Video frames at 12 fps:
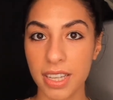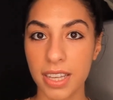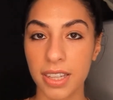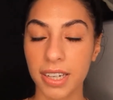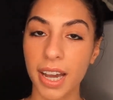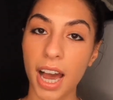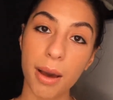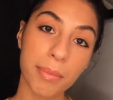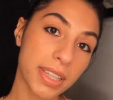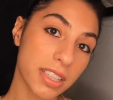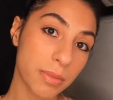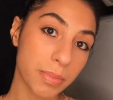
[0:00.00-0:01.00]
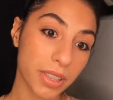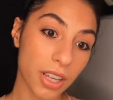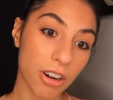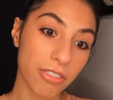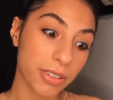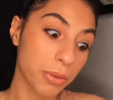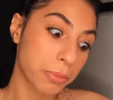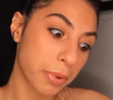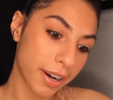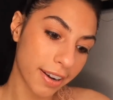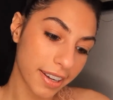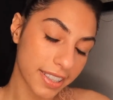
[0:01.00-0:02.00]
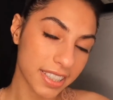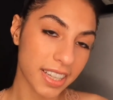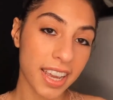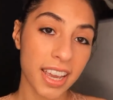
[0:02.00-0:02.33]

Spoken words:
in the comments below if you want.